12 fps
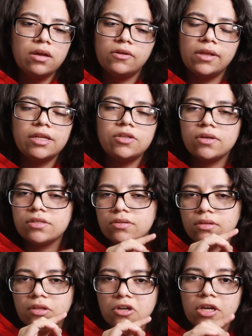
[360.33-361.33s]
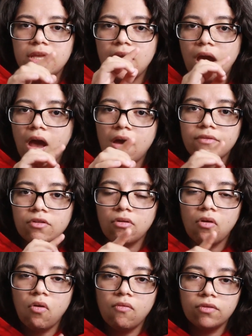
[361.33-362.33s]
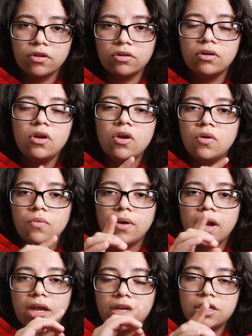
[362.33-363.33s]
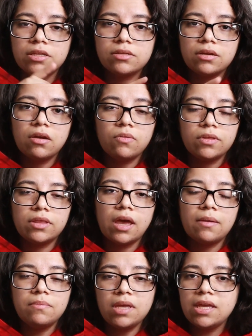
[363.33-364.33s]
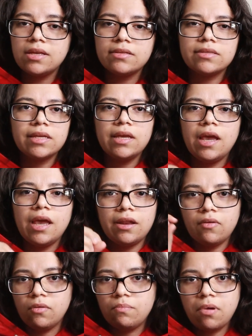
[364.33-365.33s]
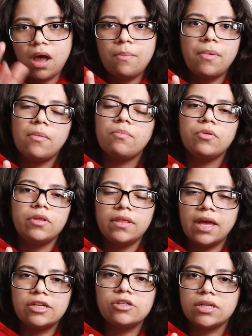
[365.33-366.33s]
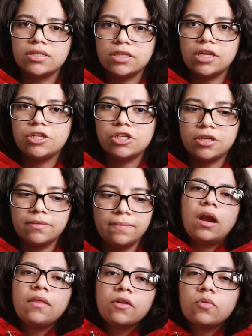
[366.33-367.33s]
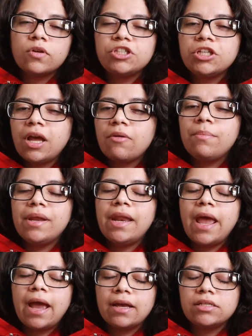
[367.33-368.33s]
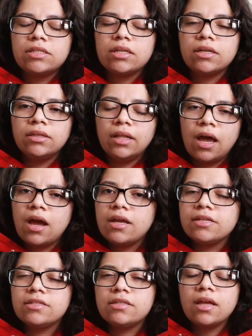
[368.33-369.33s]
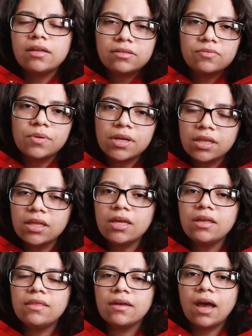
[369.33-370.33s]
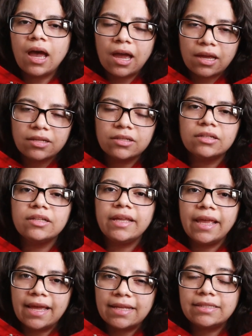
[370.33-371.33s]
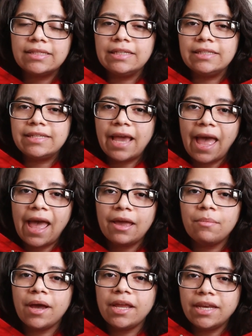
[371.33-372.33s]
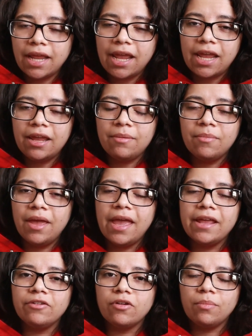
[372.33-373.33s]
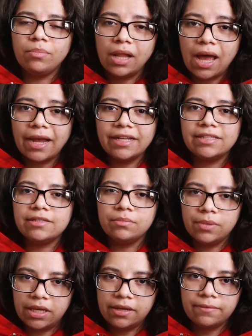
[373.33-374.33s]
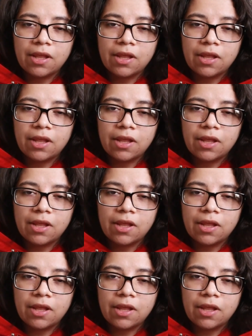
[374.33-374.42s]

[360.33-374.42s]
All I do is literally hover over what I need to know what that means, and I will pop up with that translation. Another question I've been asked a lot is, does really the idol get to tag my name and reply to me?